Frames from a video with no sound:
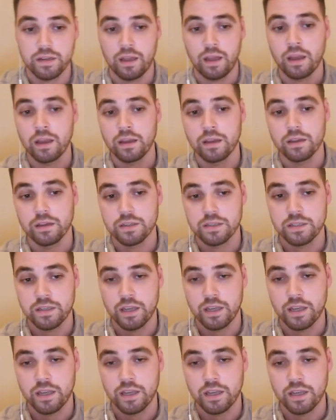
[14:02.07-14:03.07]
a
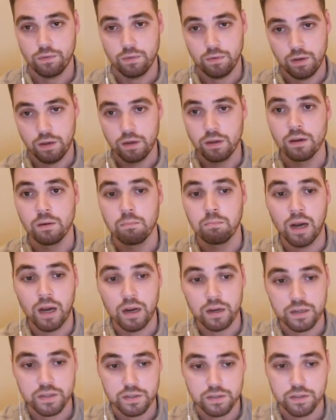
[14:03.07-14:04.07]
set of
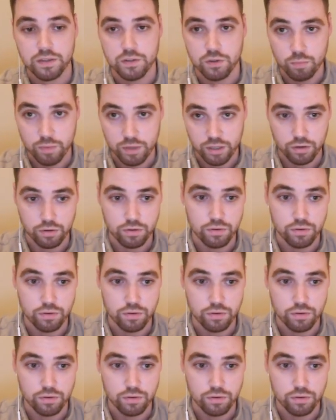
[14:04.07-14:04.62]
bugs, assuming you're